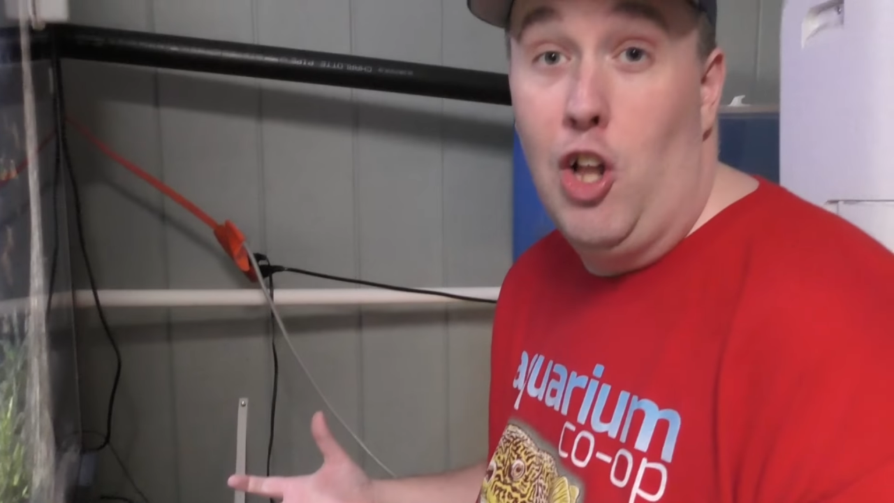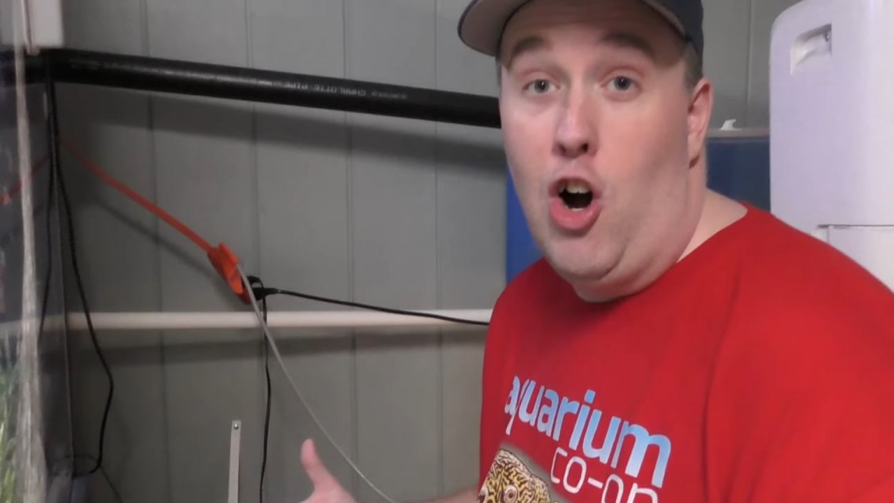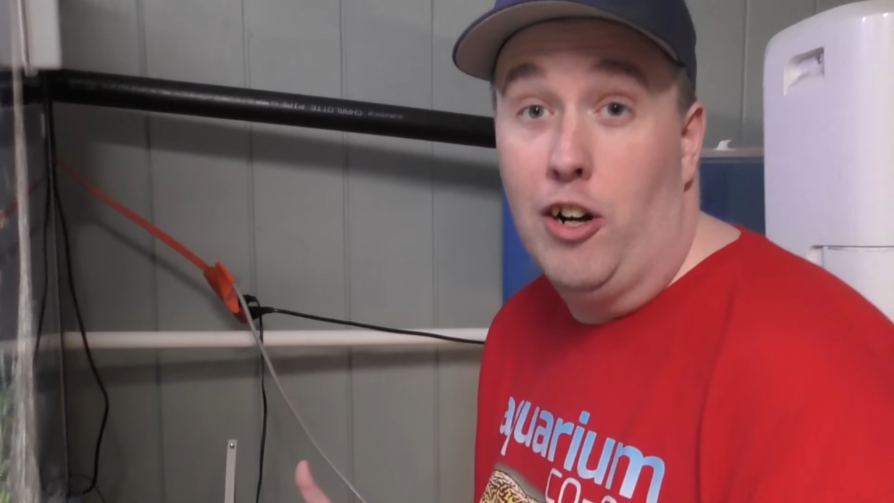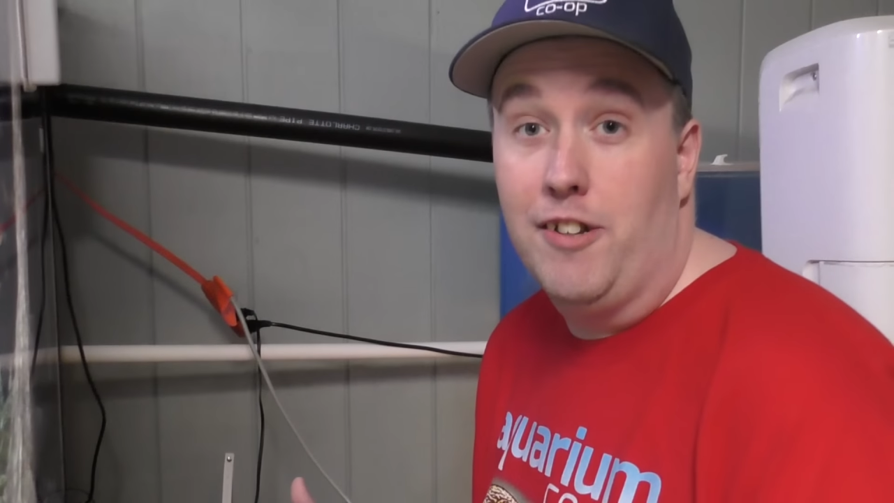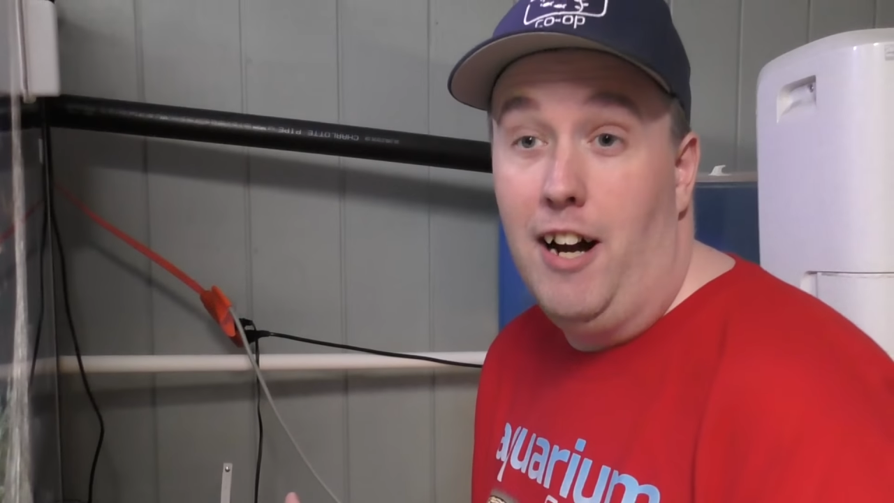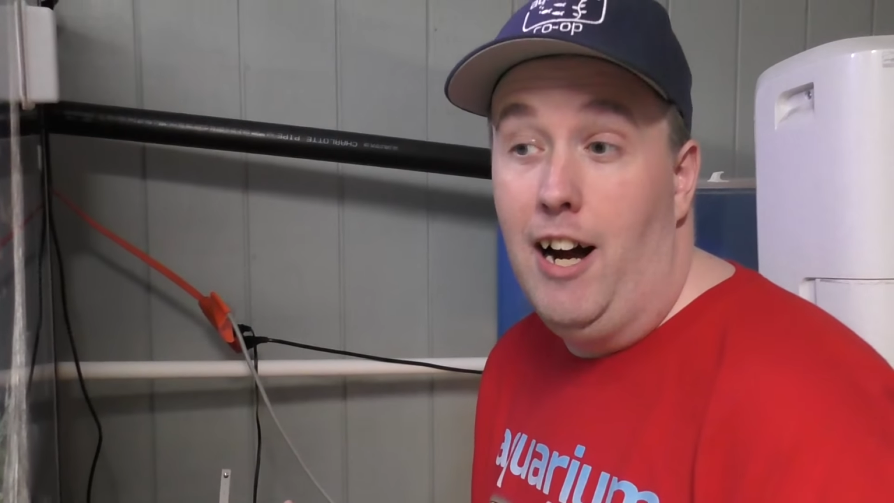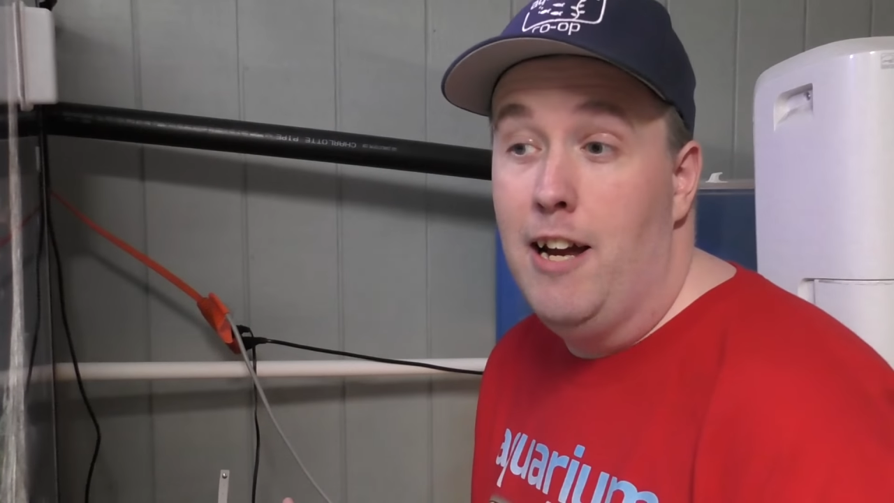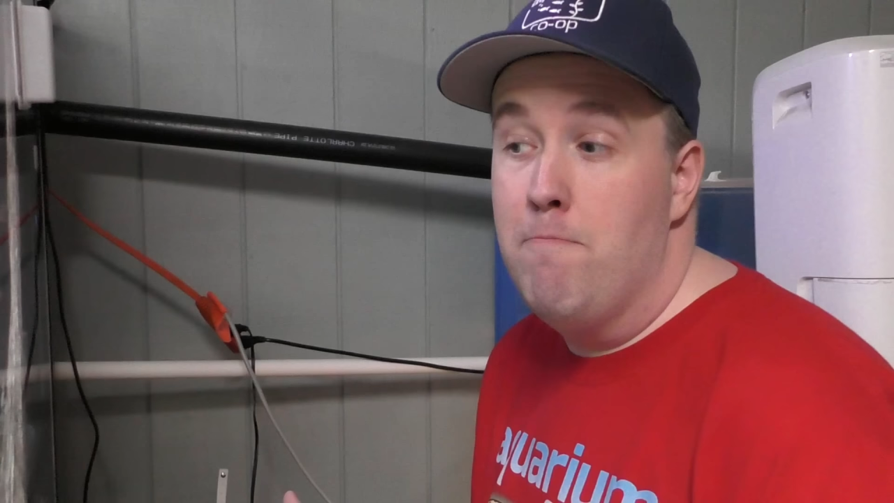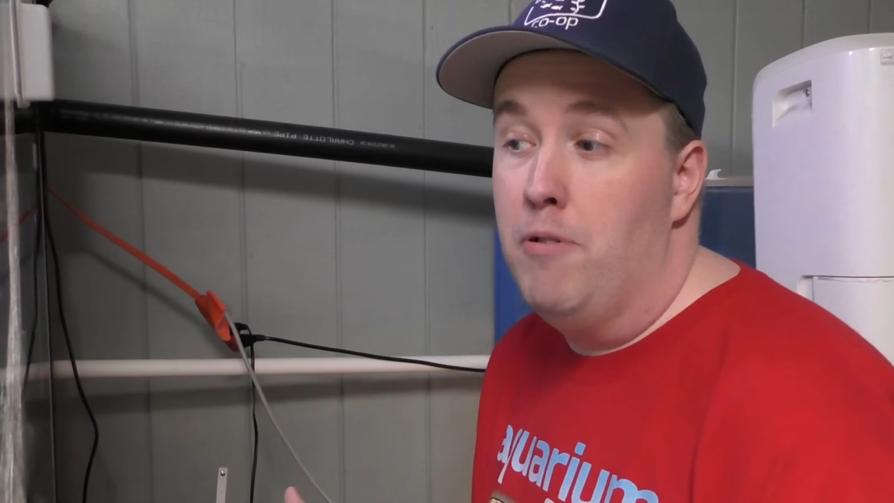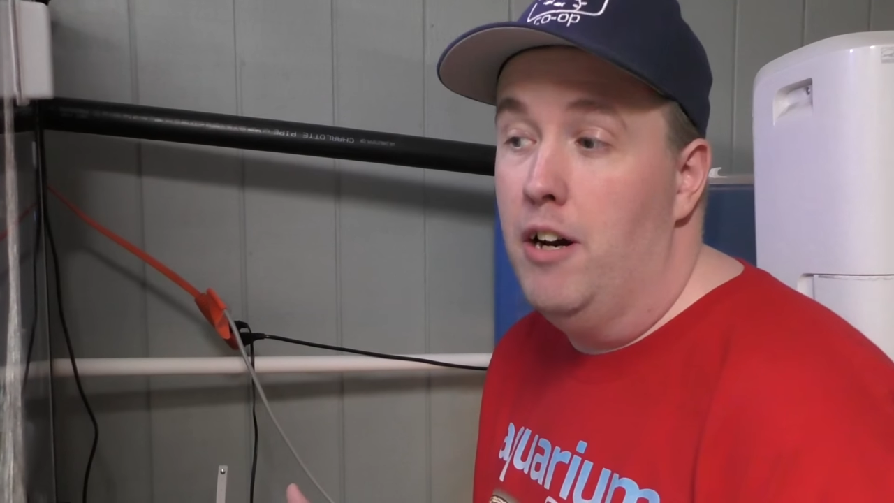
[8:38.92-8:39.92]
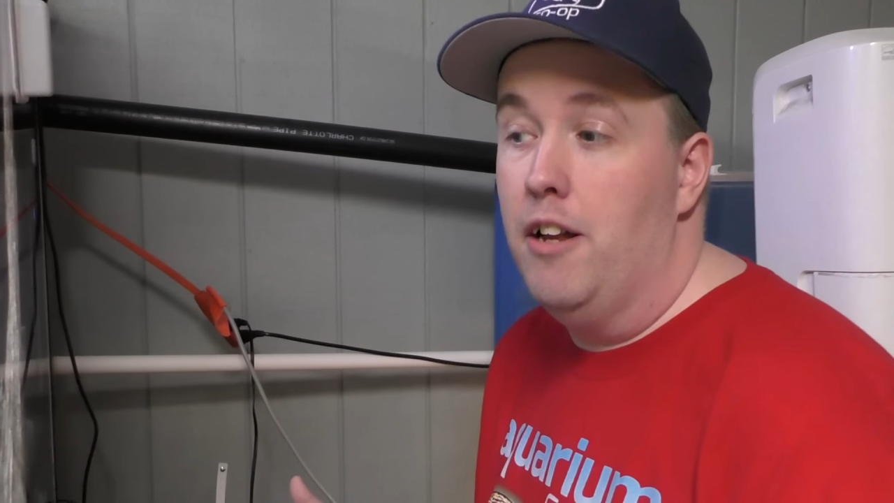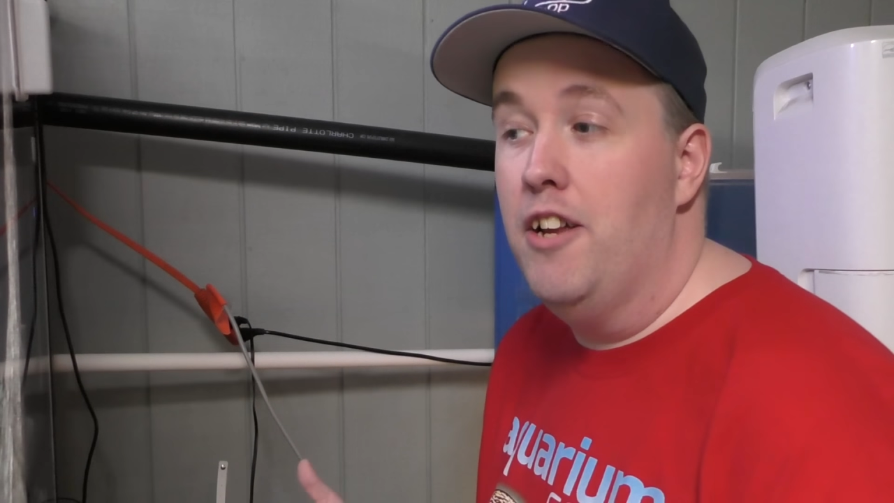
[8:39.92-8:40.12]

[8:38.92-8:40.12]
long time, but